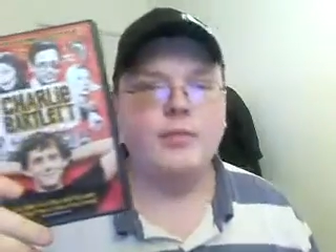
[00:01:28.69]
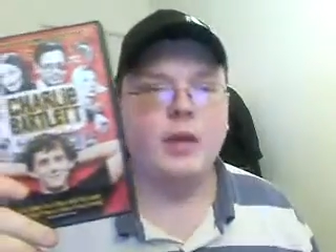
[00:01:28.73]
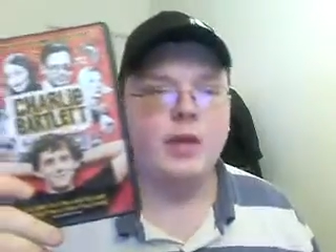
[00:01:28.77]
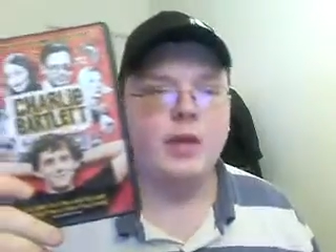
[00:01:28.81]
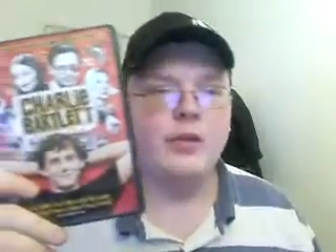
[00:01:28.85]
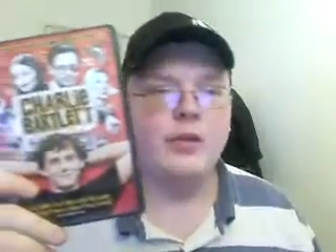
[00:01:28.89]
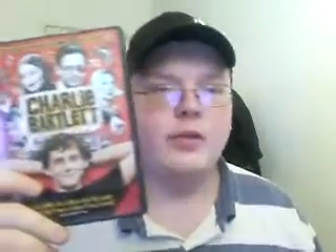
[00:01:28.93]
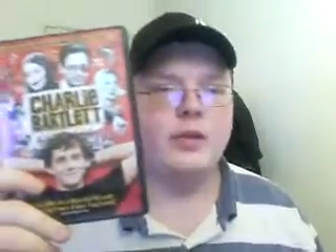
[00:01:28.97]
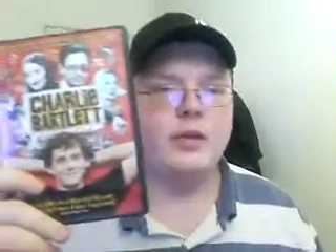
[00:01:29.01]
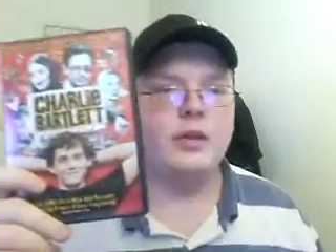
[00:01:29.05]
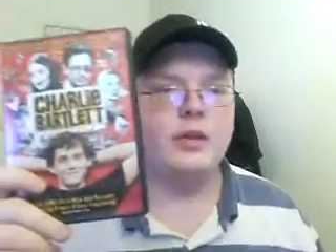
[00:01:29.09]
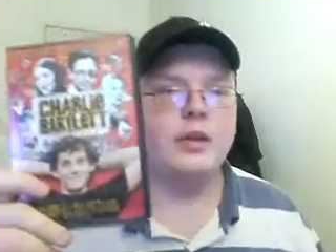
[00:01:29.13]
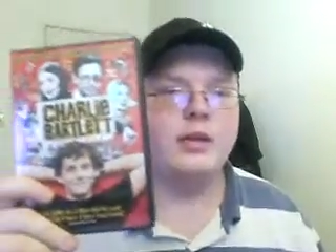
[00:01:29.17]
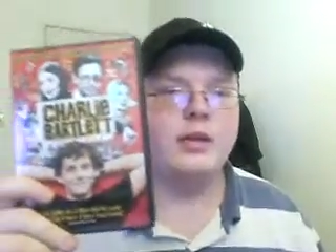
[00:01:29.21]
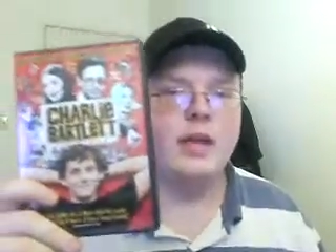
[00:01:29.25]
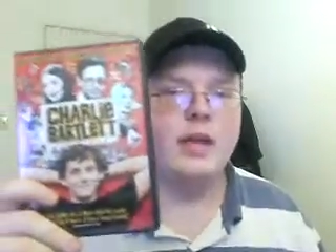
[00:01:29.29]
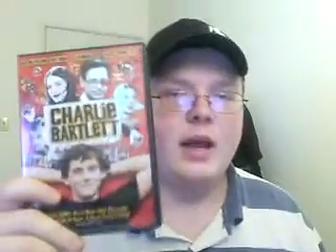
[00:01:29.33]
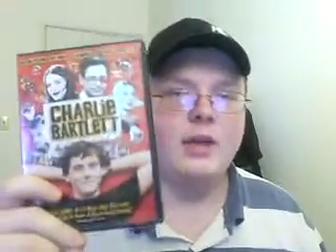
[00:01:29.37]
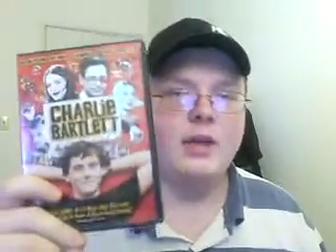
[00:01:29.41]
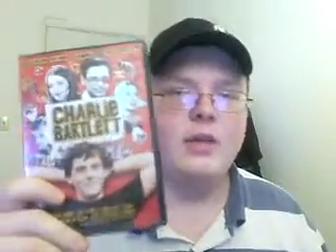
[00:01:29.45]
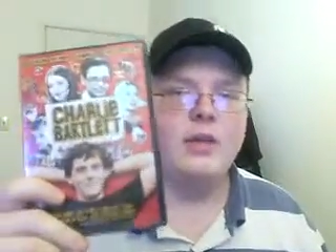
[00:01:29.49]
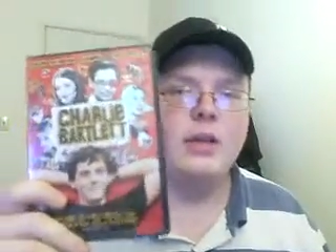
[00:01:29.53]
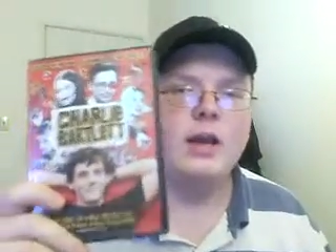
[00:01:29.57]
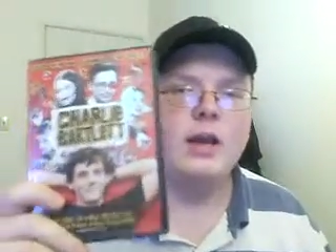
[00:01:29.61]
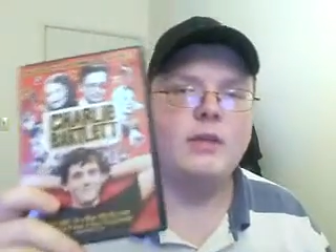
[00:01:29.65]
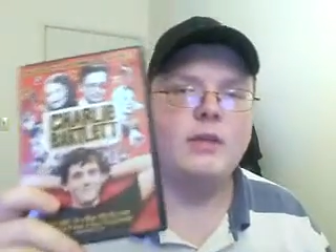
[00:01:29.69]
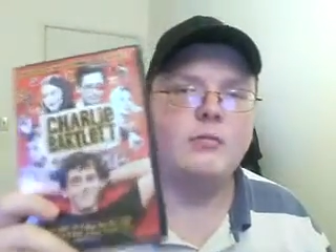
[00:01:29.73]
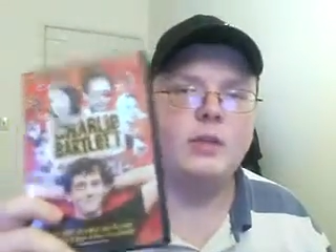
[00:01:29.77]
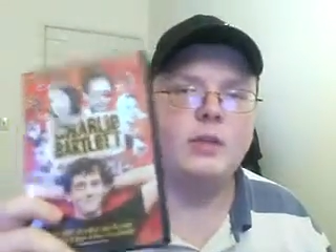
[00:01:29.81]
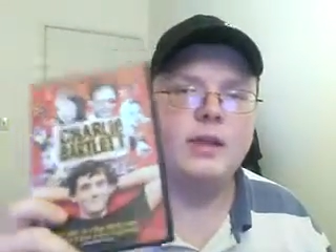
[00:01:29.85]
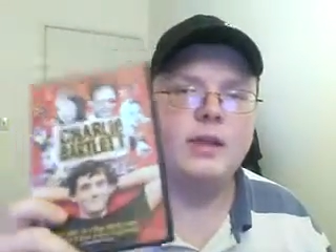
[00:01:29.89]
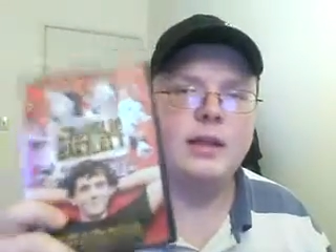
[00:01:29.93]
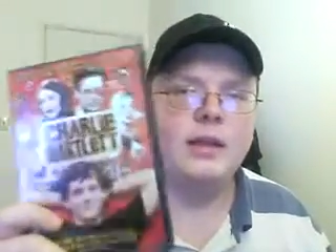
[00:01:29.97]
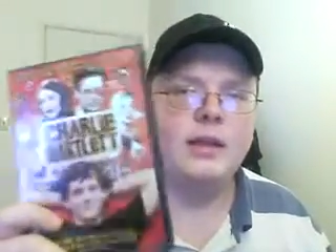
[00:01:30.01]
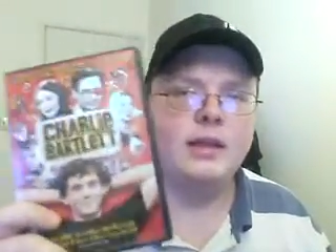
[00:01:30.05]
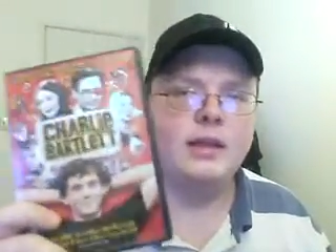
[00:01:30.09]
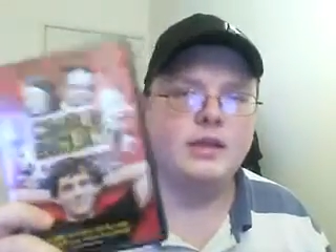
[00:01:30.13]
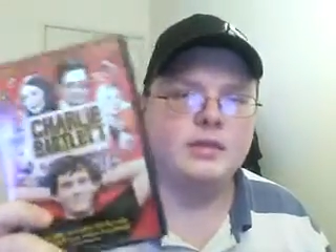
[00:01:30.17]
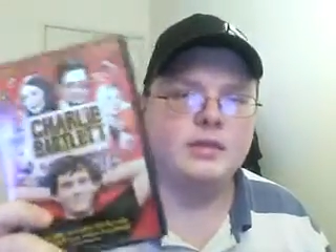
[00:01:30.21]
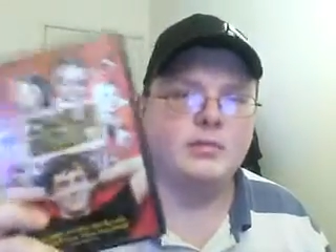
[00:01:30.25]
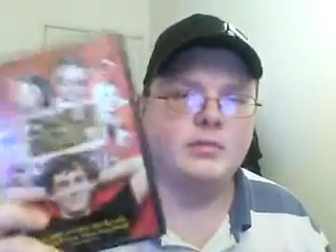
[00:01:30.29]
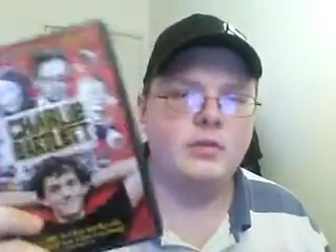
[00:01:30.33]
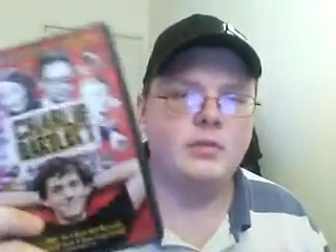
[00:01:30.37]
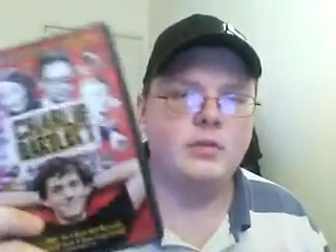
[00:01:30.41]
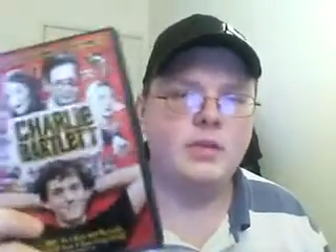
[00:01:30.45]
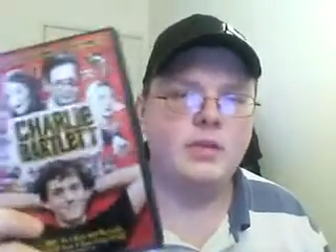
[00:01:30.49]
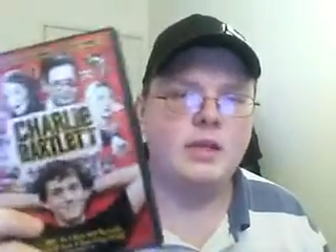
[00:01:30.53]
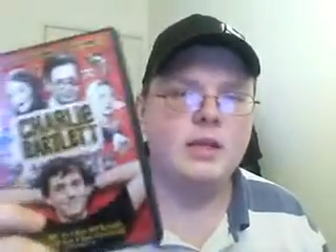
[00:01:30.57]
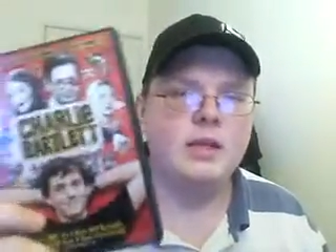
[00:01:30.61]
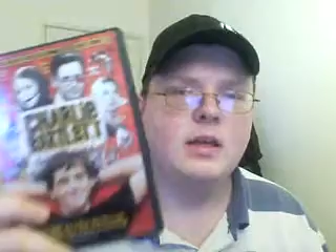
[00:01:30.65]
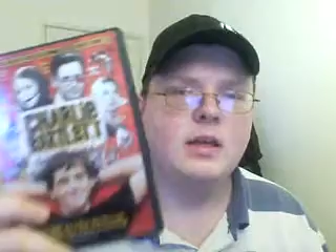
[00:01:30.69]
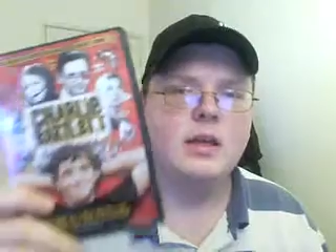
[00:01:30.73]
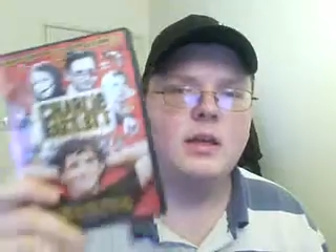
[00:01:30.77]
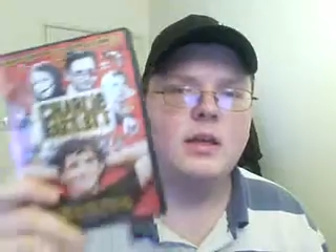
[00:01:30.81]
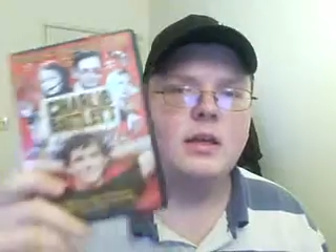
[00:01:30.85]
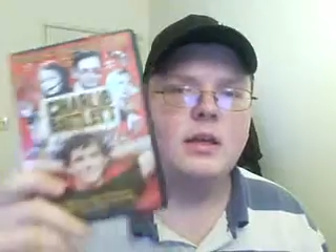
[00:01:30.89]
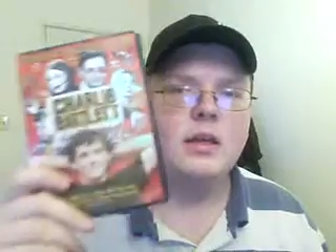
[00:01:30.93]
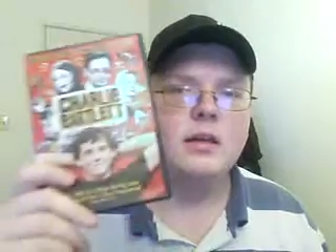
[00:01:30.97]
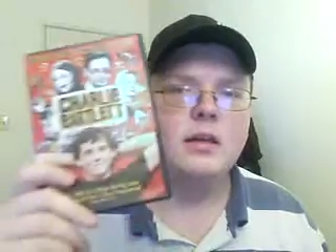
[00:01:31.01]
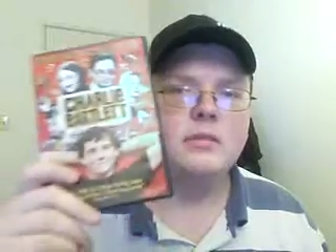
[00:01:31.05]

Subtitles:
other account. I really like this movie.